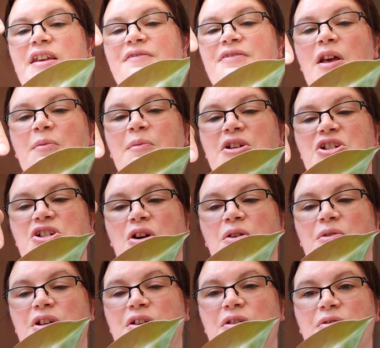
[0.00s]
leaf that we
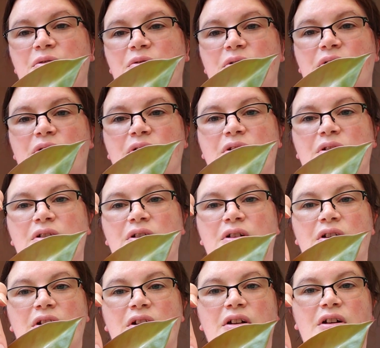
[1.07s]
showed you,
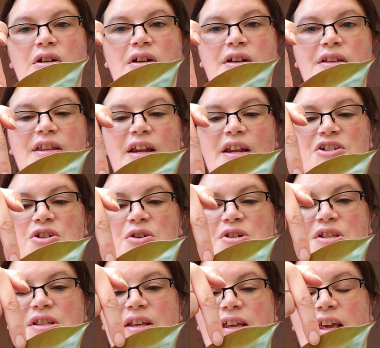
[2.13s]
that
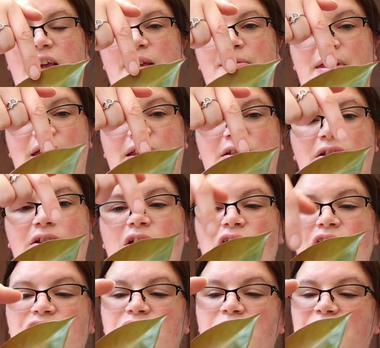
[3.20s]
came in,
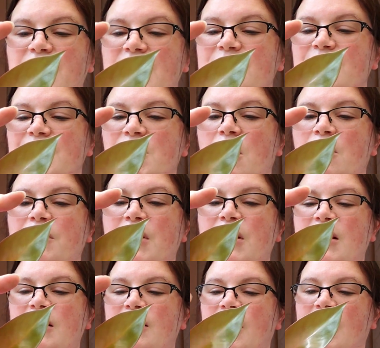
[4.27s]
so this was
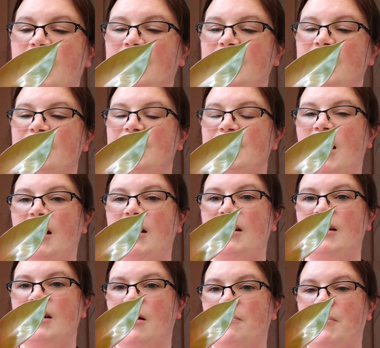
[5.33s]
already like a little
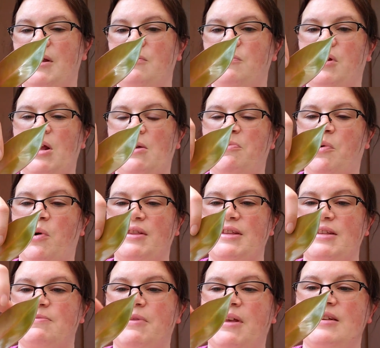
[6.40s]
tiny nubbin when I bought
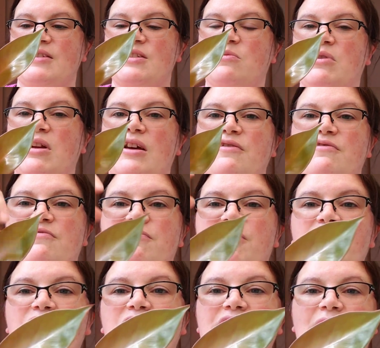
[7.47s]
this plant. So when it
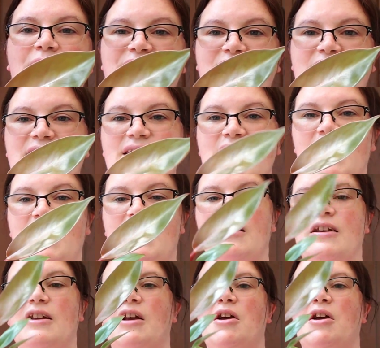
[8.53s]
unfurled, I was excited.